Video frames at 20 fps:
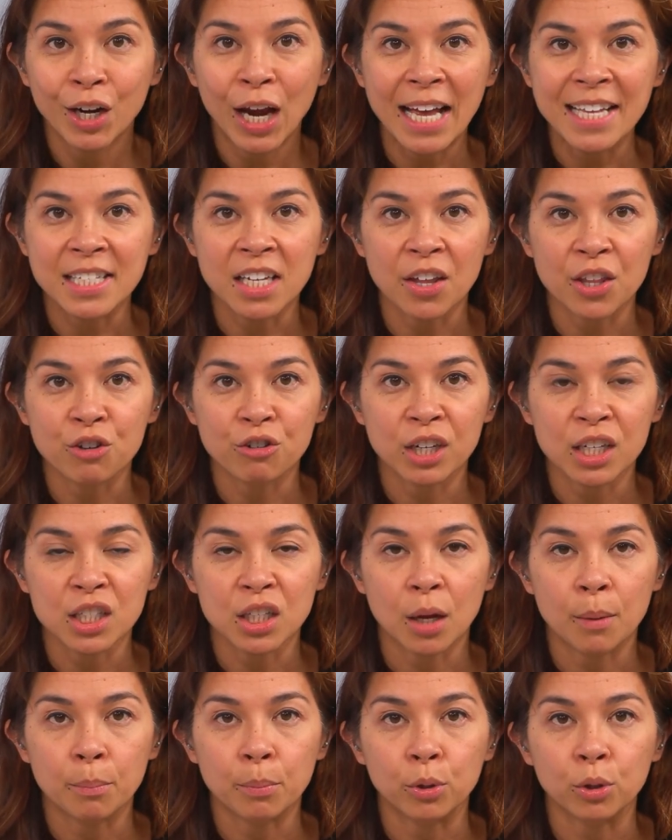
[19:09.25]
as another
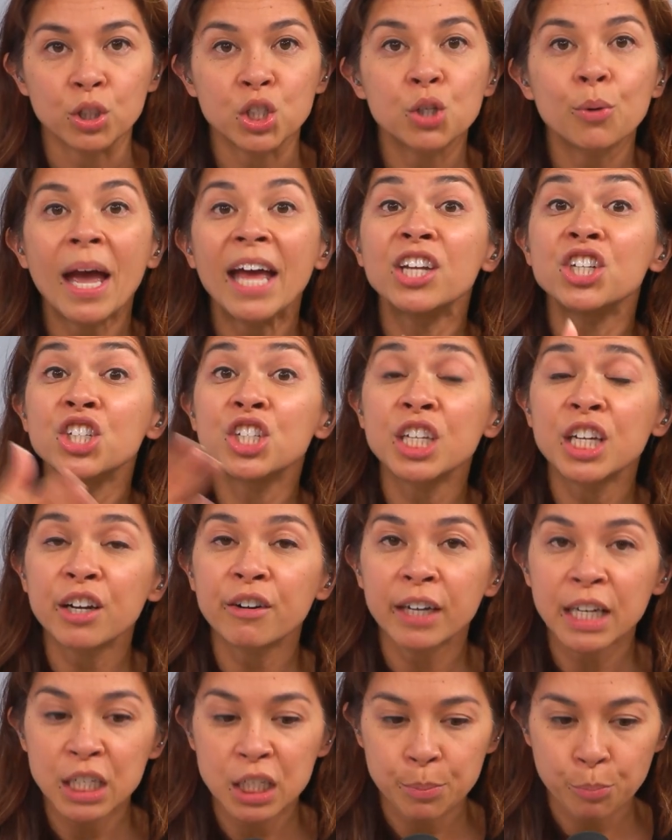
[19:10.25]
example, to
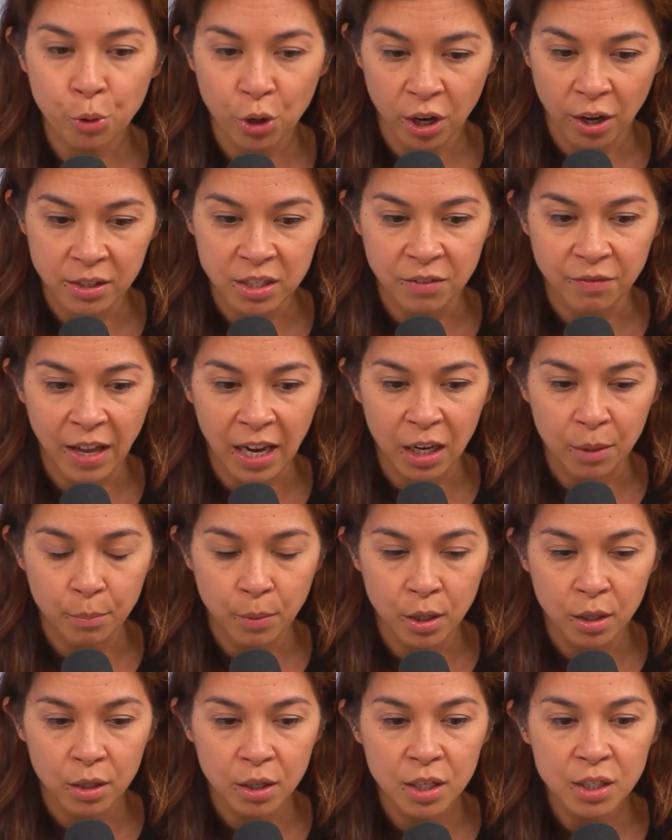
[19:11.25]
engineering and to product
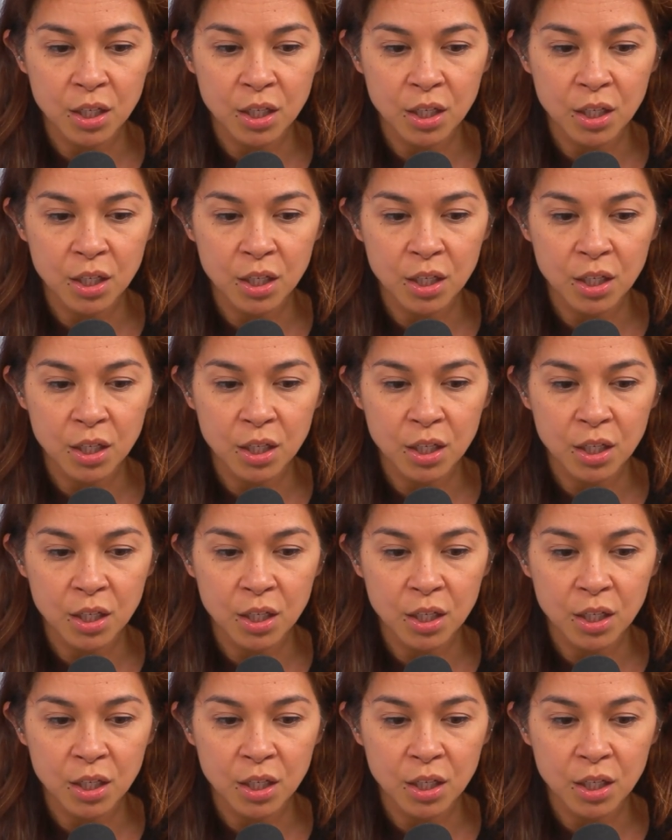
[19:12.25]
development.